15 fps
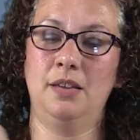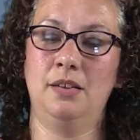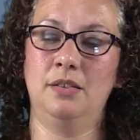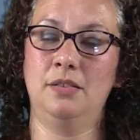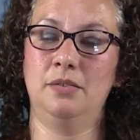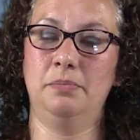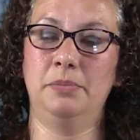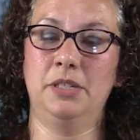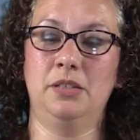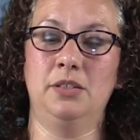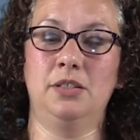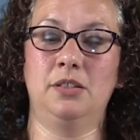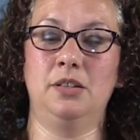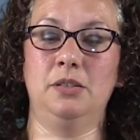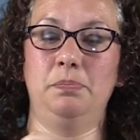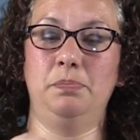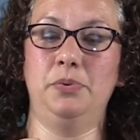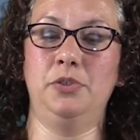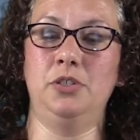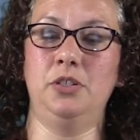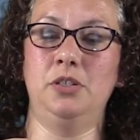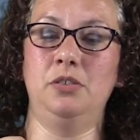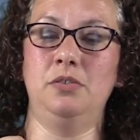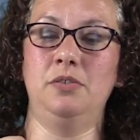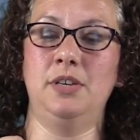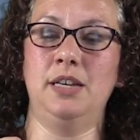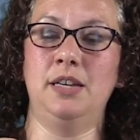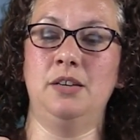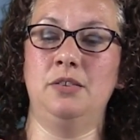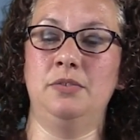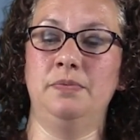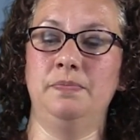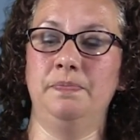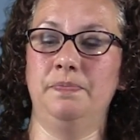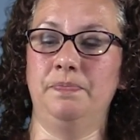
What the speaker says: Now, Miss Liz going to push it around.